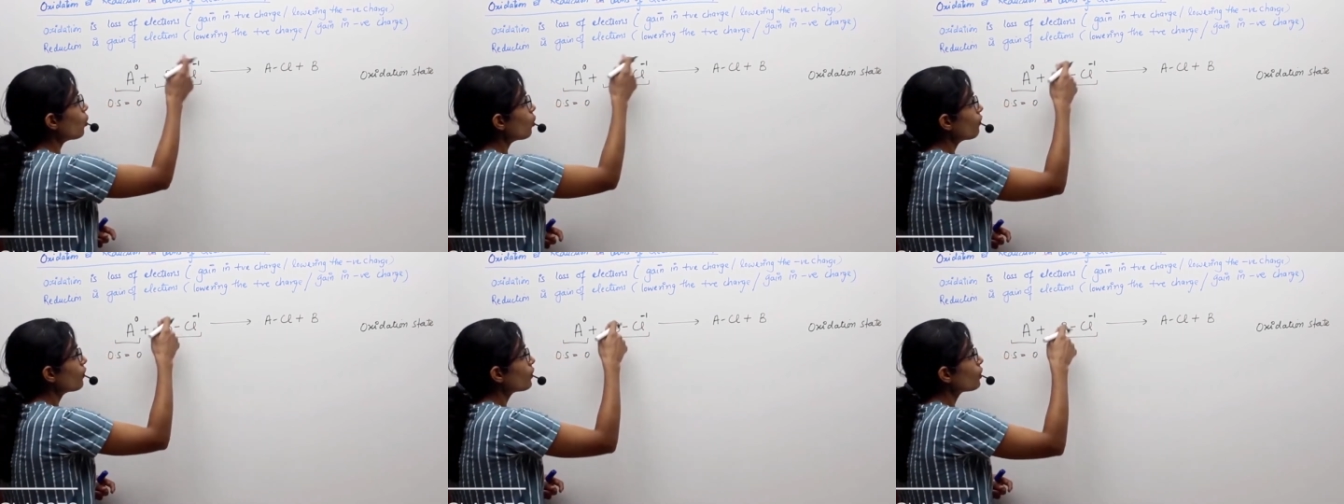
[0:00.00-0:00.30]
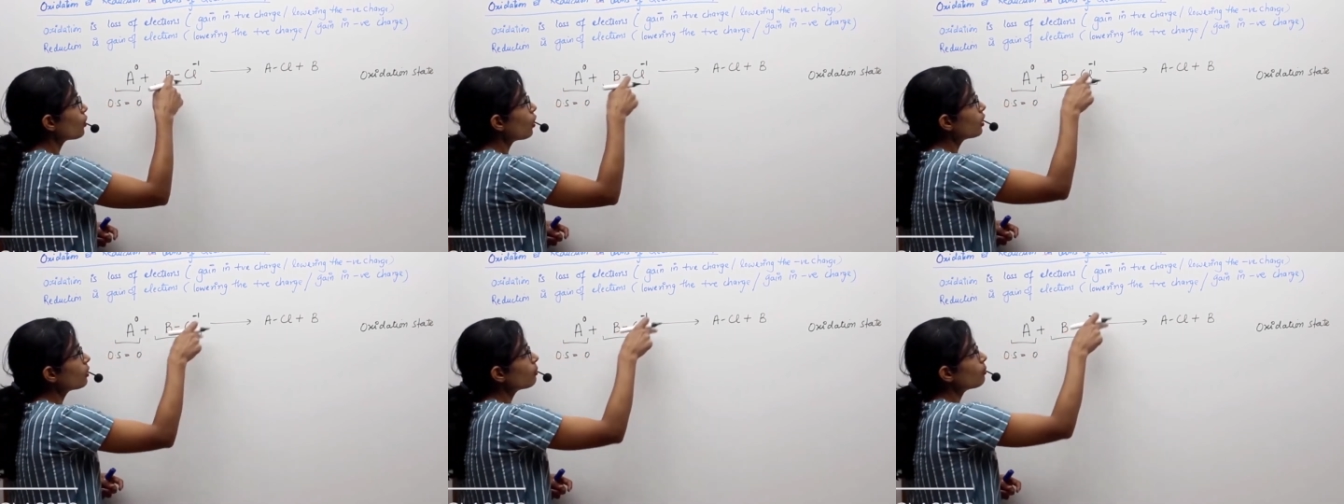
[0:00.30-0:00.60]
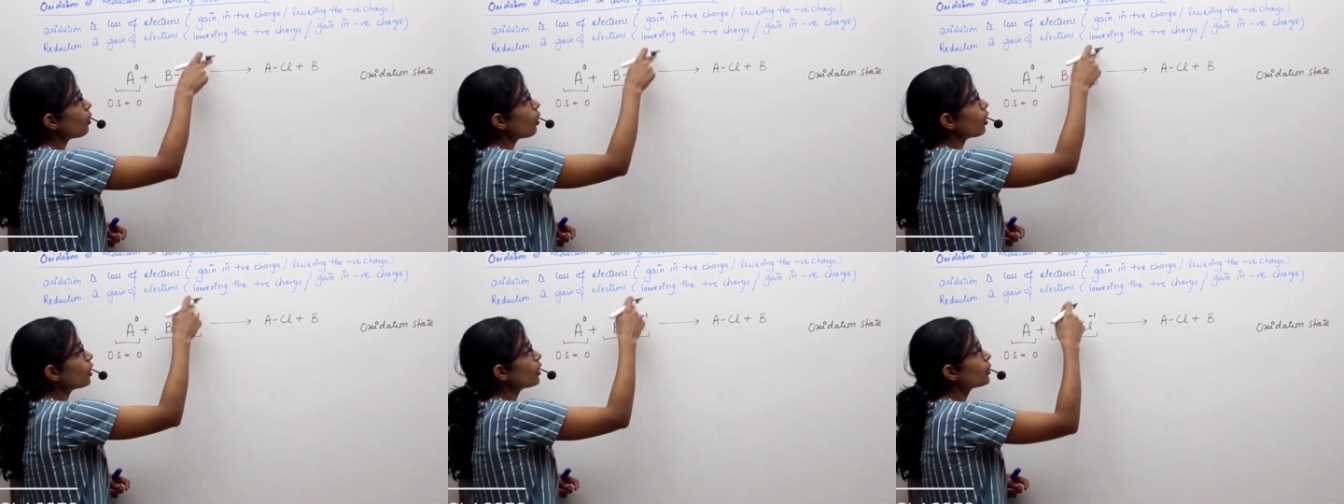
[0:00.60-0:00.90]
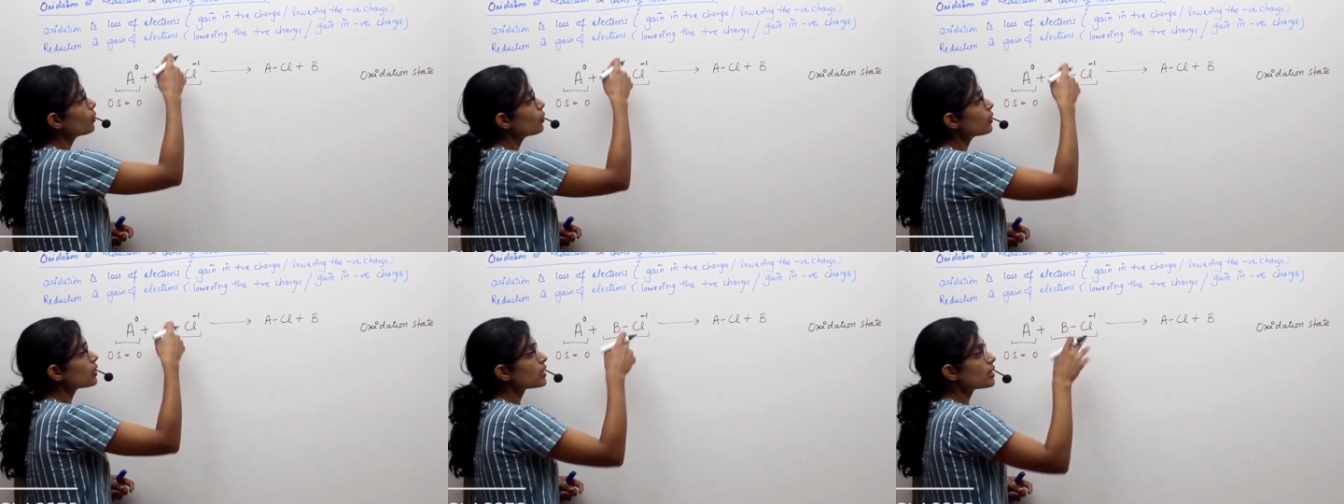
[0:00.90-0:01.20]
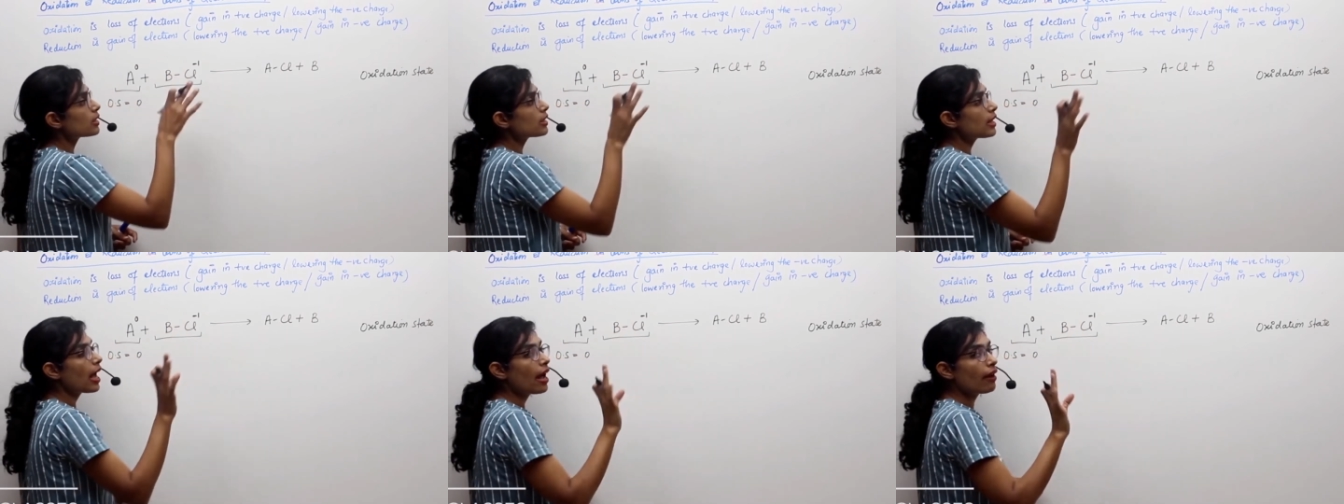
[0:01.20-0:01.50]
overall the molecule
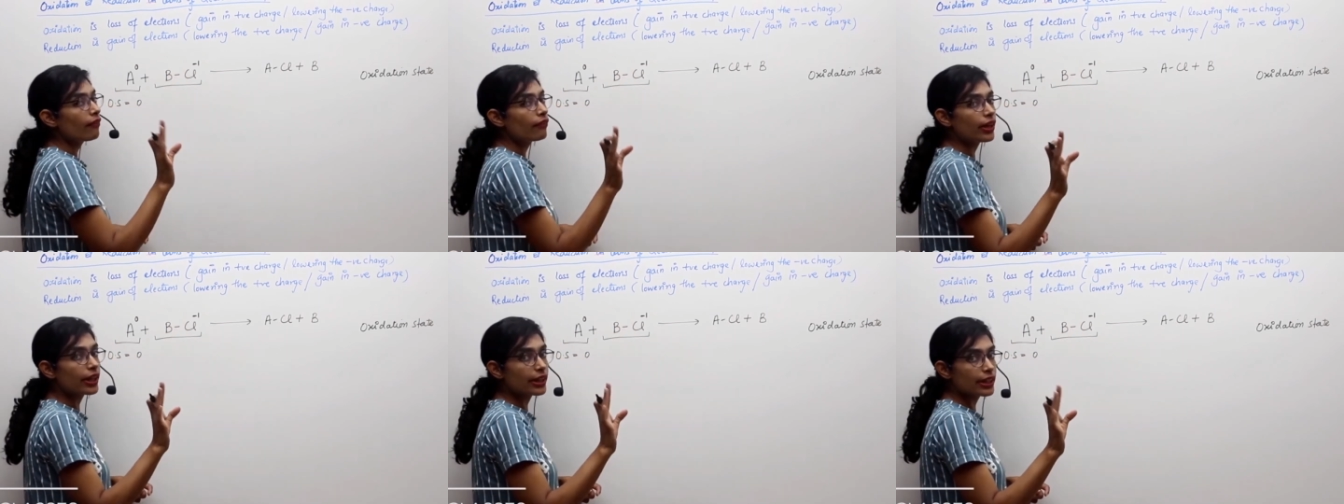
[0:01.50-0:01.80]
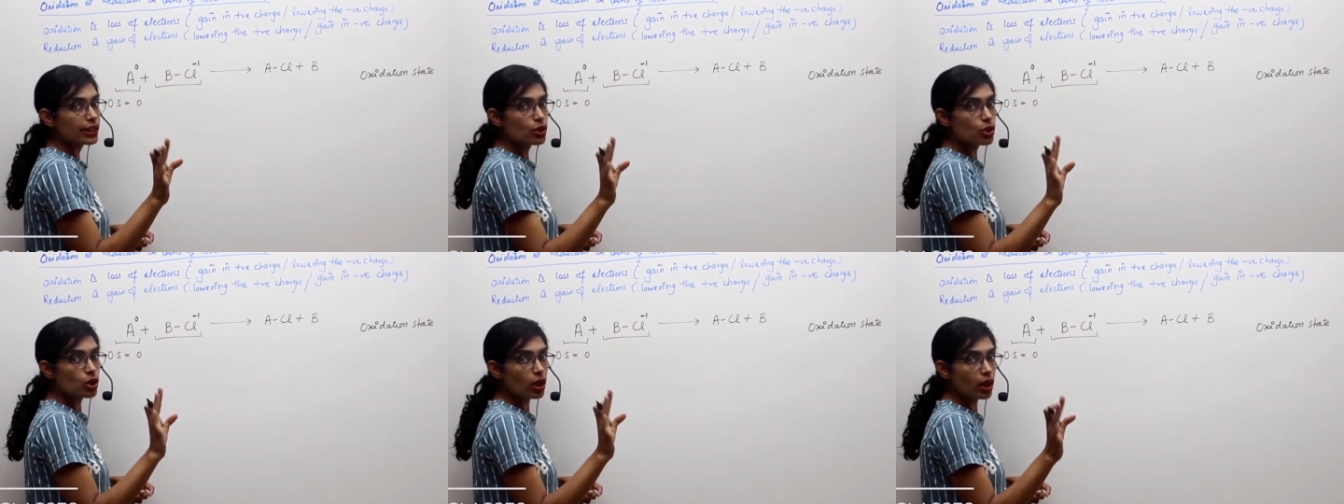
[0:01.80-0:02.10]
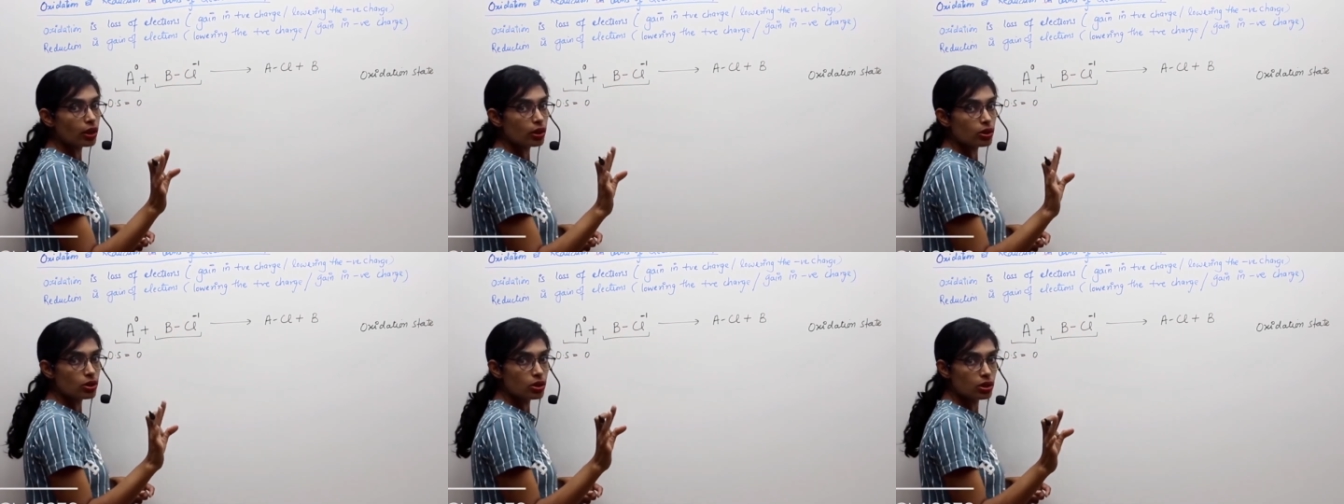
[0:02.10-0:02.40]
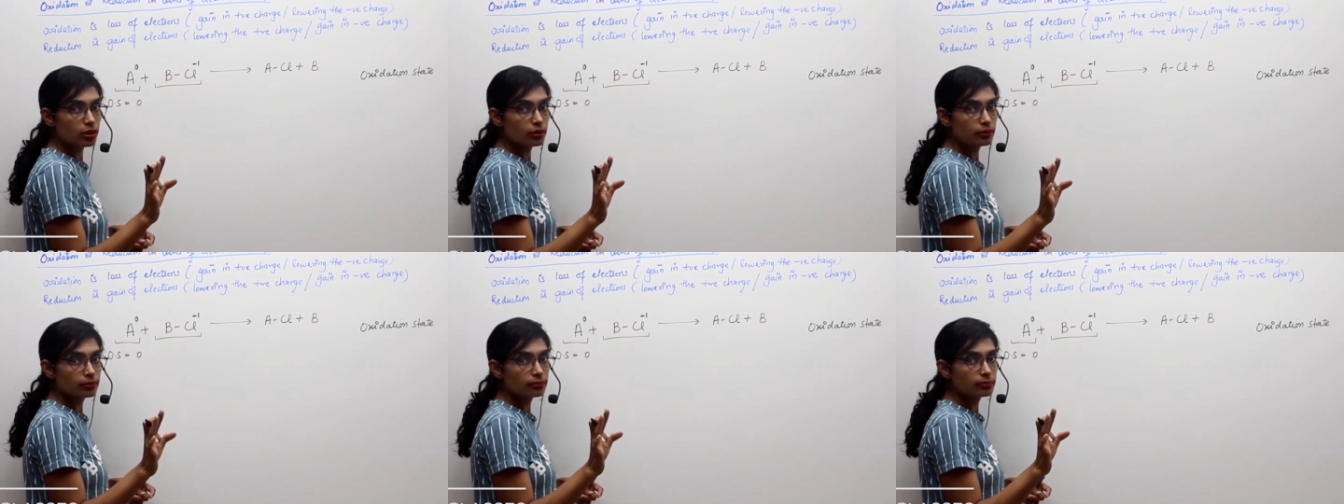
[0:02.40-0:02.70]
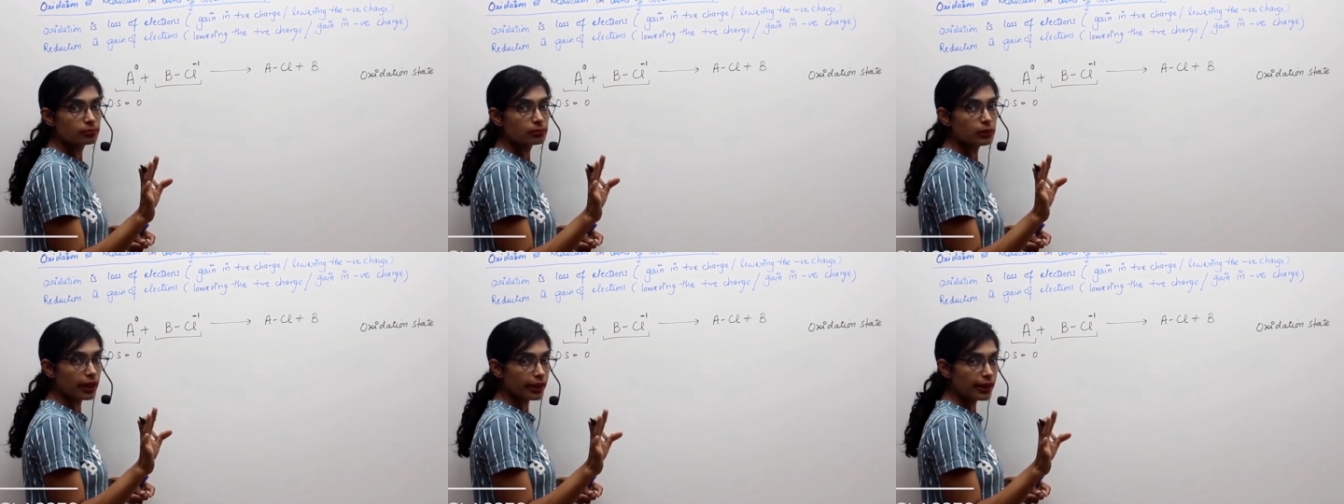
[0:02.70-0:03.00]
doesn't have any charge,
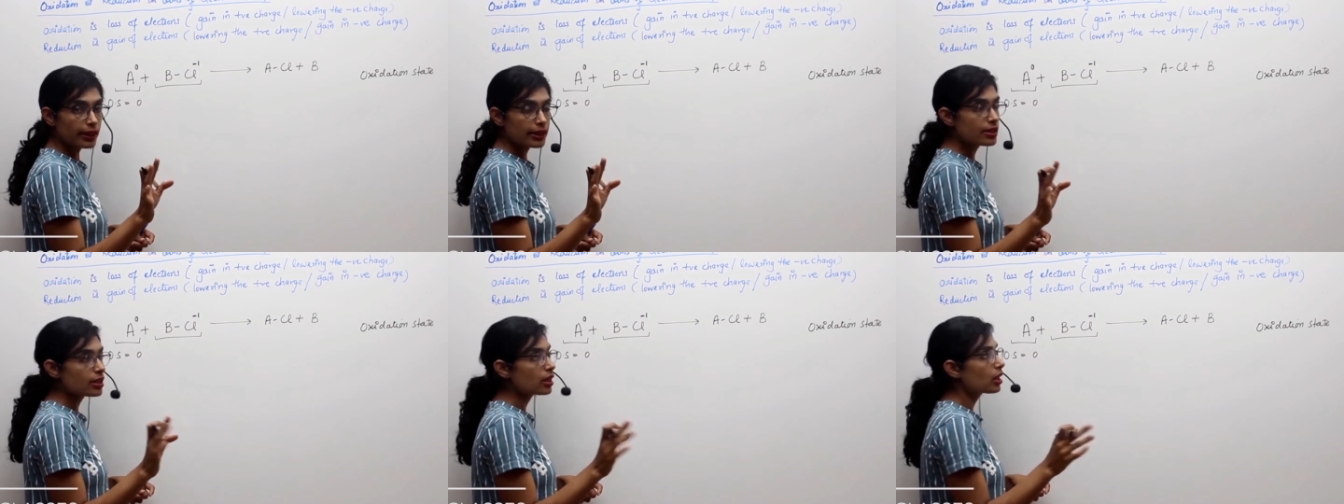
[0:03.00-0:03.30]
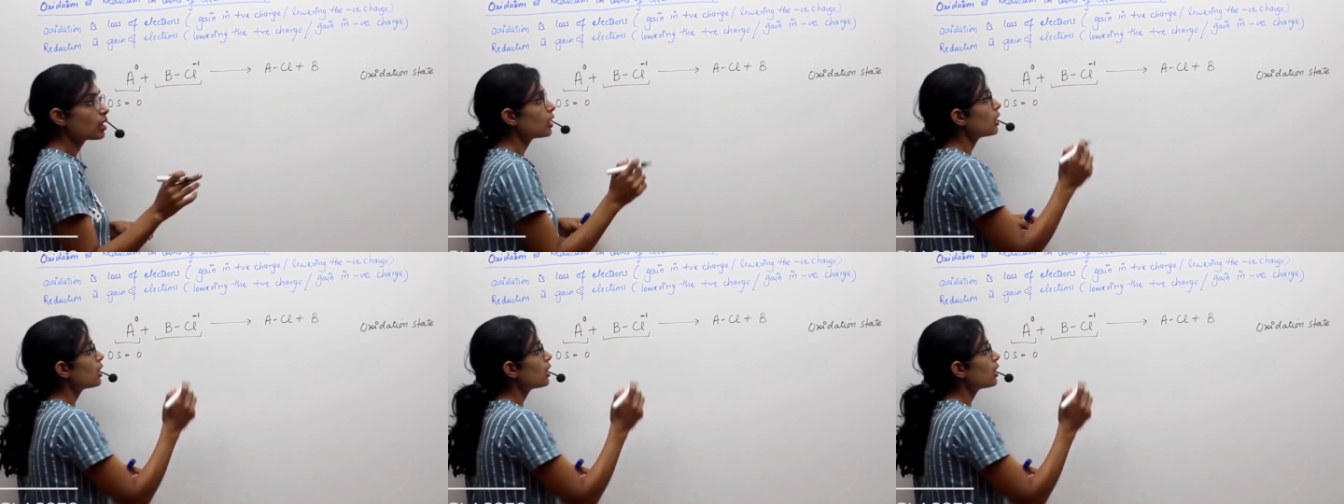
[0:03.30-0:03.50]
correct?